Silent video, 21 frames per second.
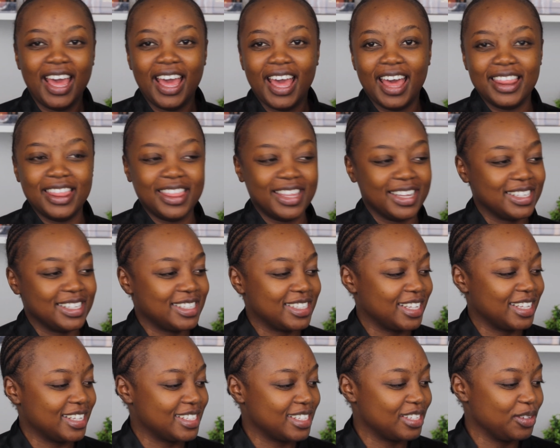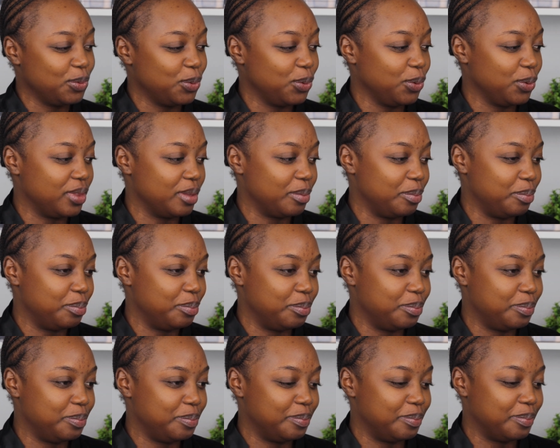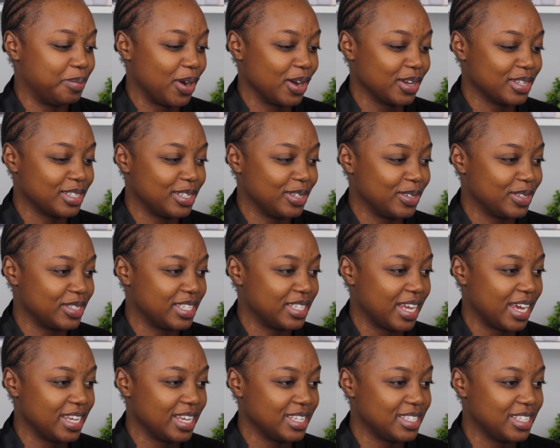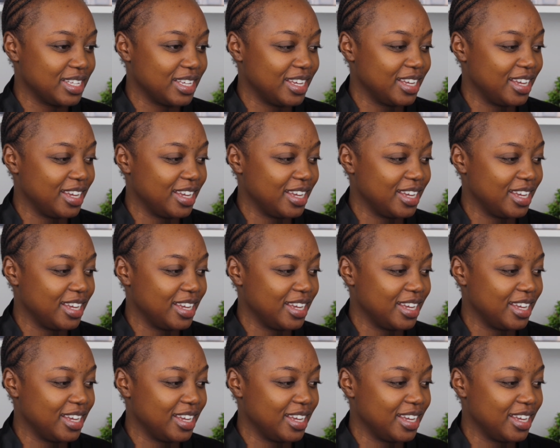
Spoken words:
And this is, oh, the box looks nice.